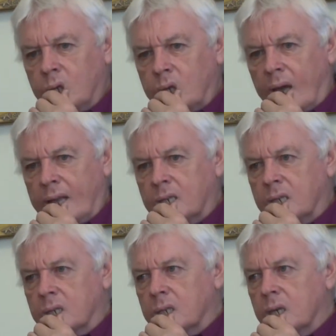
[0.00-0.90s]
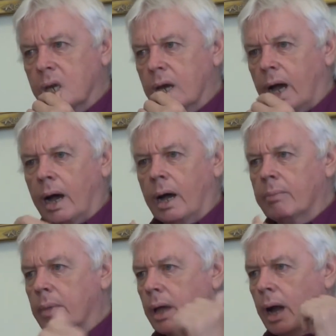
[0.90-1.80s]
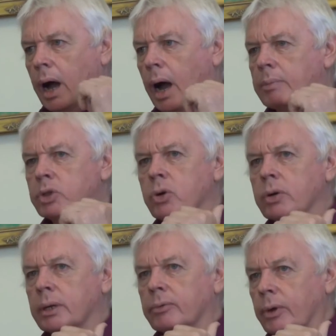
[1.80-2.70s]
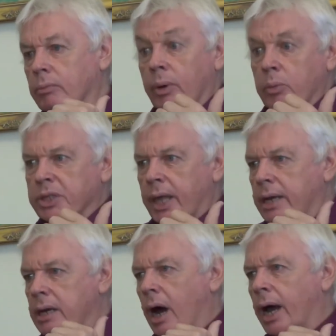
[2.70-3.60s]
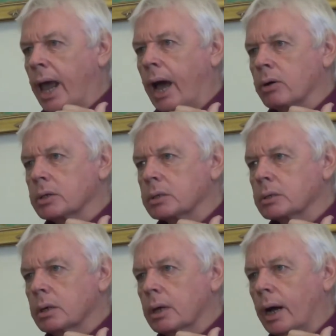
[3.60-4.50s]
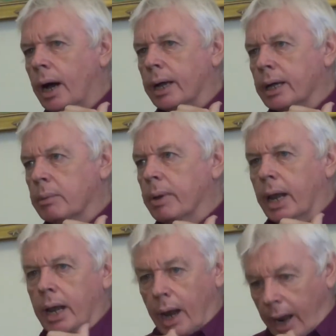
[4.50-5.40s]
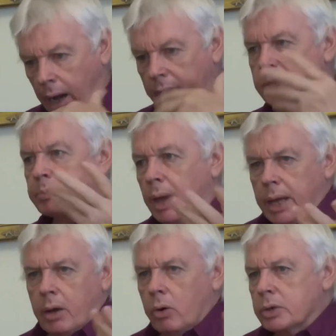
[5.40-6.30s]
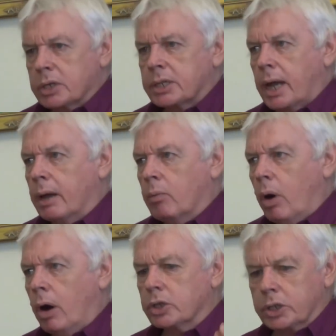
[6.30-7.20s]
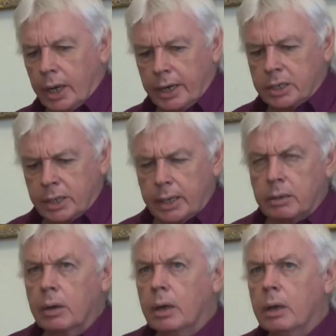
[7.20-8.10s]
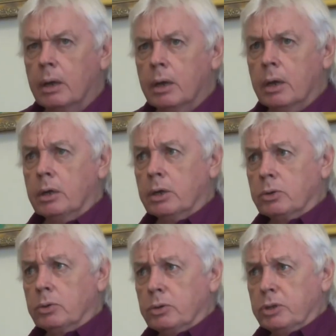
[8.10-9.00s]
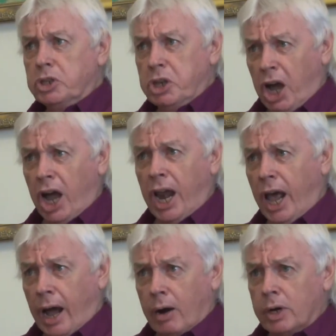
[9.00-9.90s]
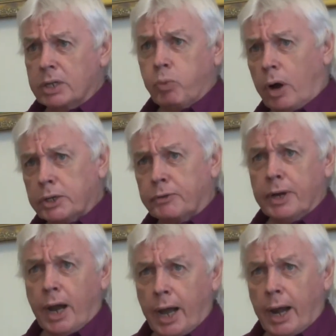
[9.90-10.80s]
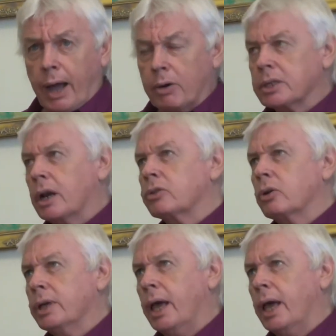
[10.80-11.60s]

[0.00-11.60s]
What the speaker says: answers, I'm talking for, it was then 9 hours in a minute, and I explain it all, just stay and watch. And he said, 9 hours? Watch for 9 hours? And I thought,